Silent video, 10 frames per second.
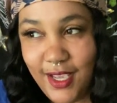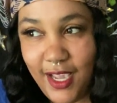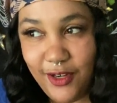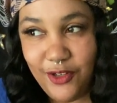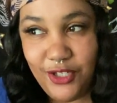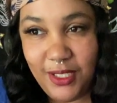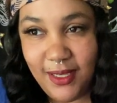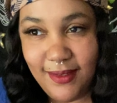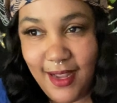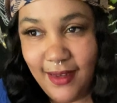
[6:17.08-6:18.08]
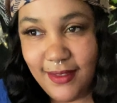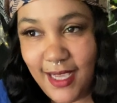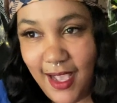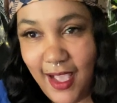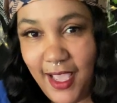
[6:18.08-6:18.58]
Energy does not
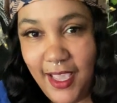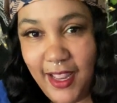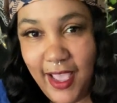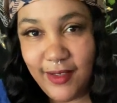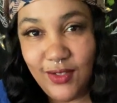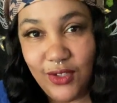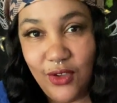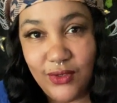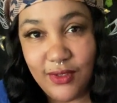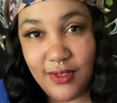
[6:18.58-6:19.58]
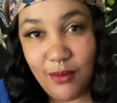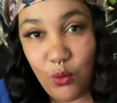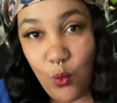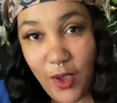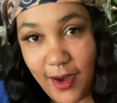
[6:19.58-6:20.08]
die. It has to go
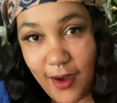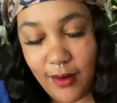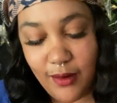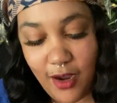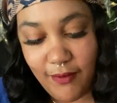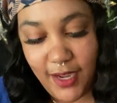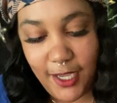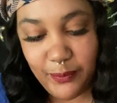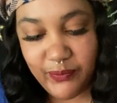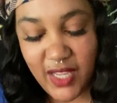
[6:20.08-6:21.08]
somewhere, all right?